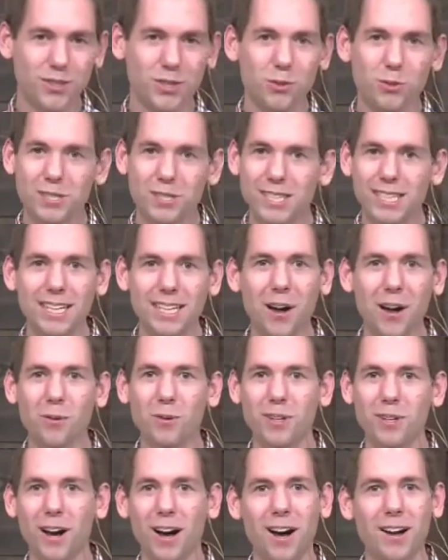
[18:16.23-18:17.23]
Do you see
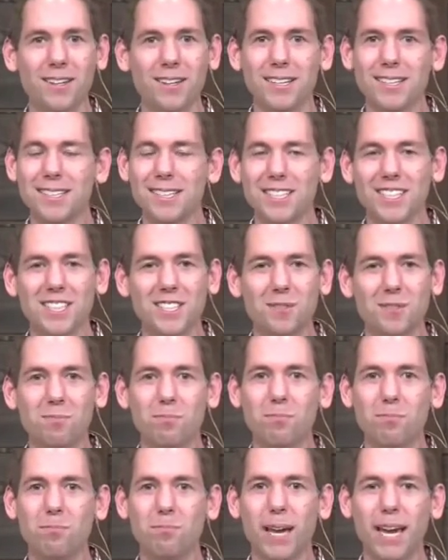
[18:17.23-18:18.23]
how God is
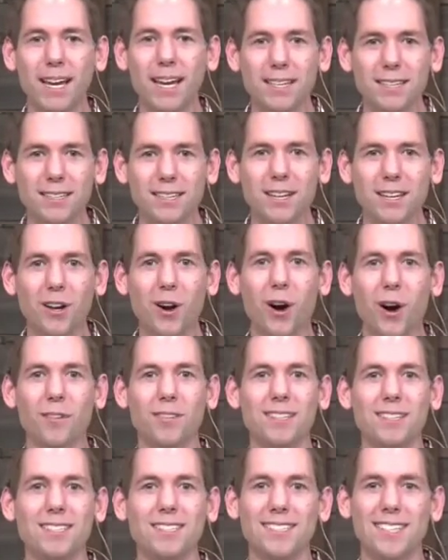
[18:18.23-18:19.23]
expanding
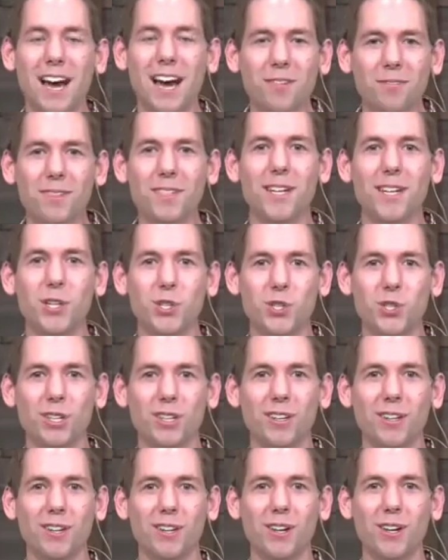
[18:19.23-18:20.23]
on this
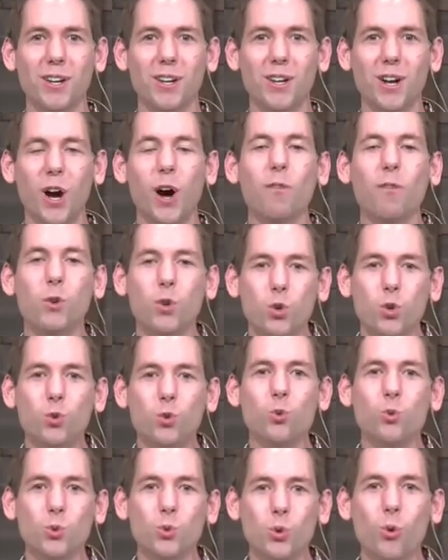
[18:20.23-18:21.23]
definition of
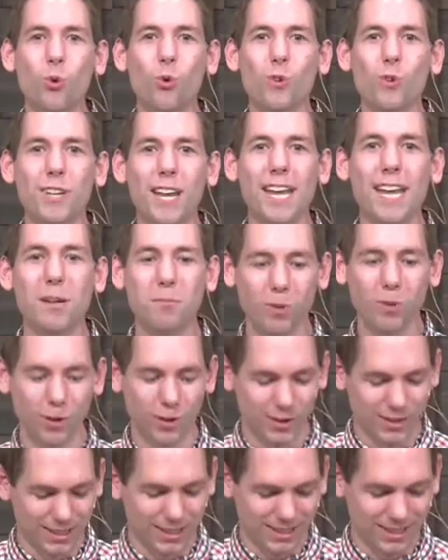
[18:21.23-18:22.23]
who your
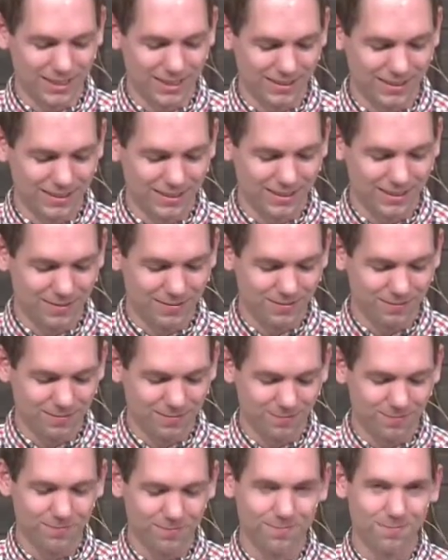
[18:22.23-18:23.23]
neighbor is?
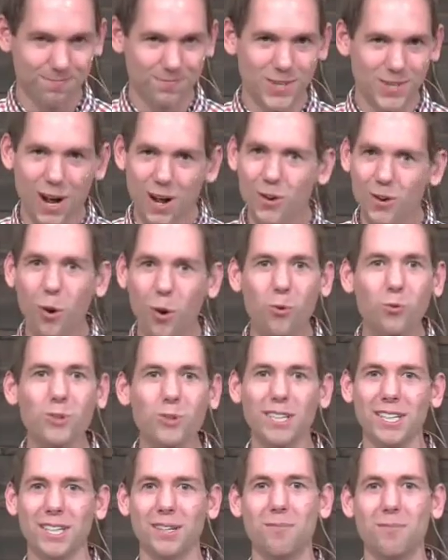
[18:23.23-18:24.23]
Not
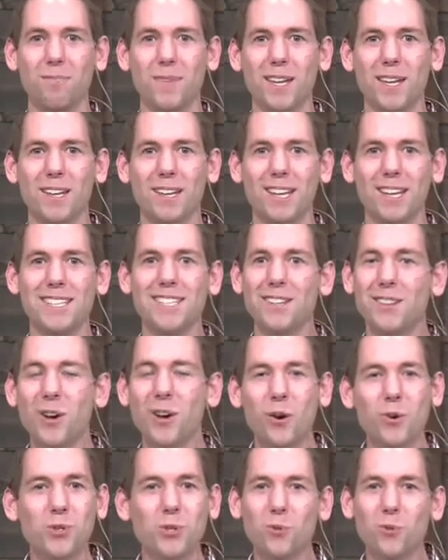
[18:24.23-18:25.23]
only is it
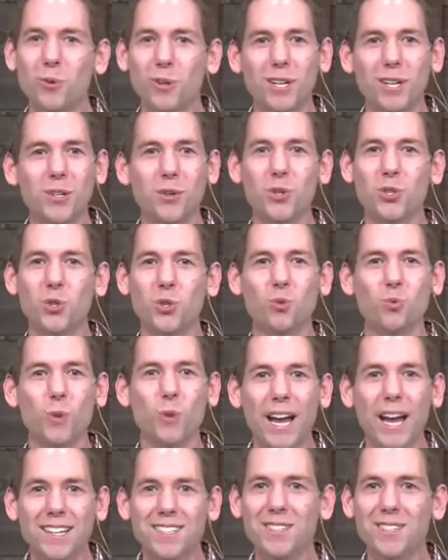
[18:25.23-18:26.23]
those who are in your
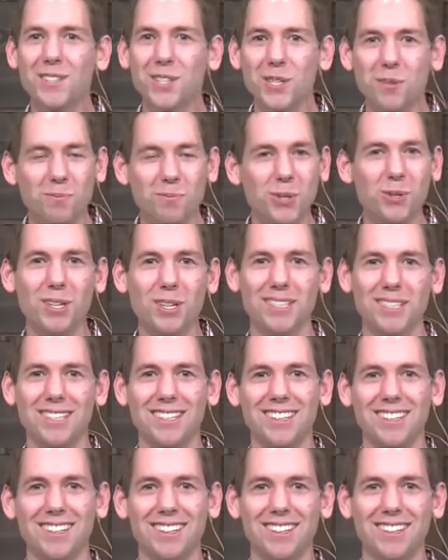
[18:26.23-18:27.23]
direct
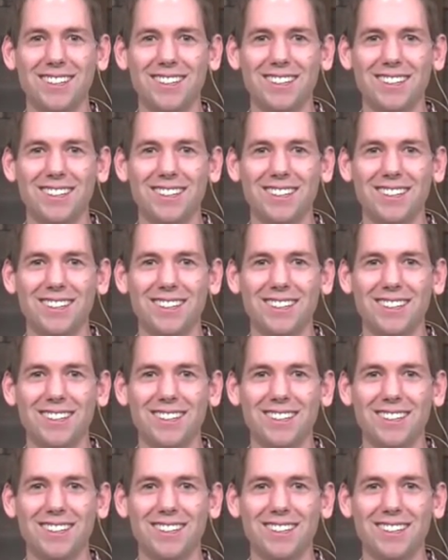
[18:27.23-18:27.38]
community,